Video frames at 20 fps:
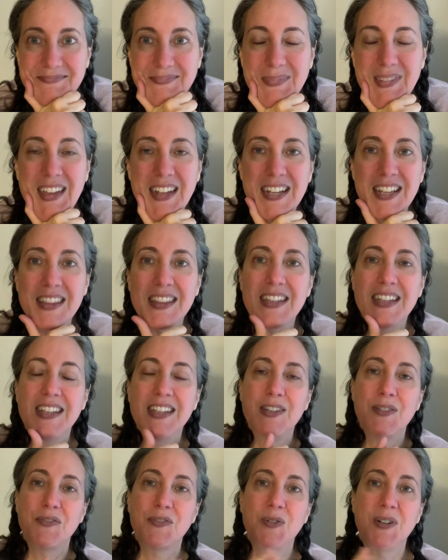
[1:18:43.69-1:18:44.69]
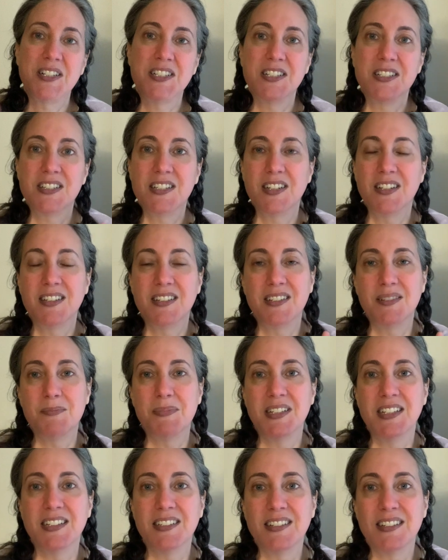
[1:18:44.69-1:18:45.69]
Anything you have questions on, they'll
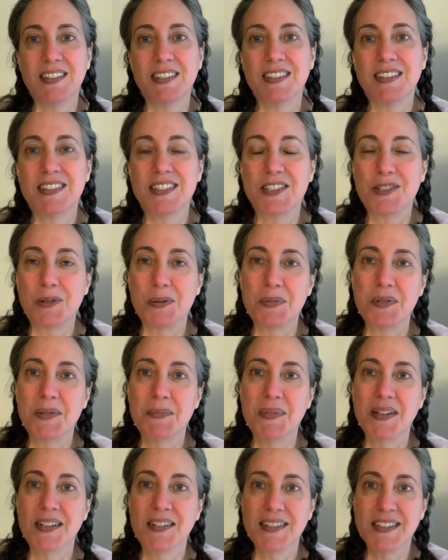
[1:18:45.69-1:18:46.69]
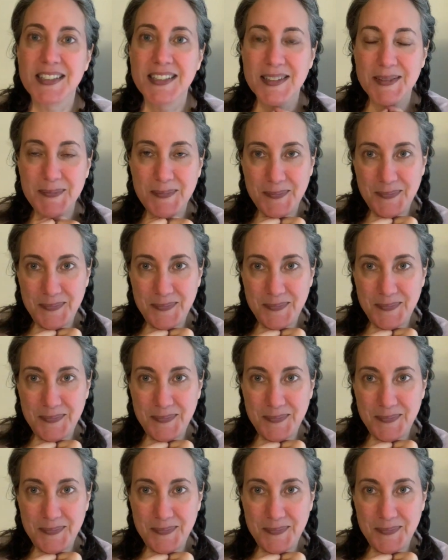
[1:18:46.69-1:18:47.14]
be in the description box.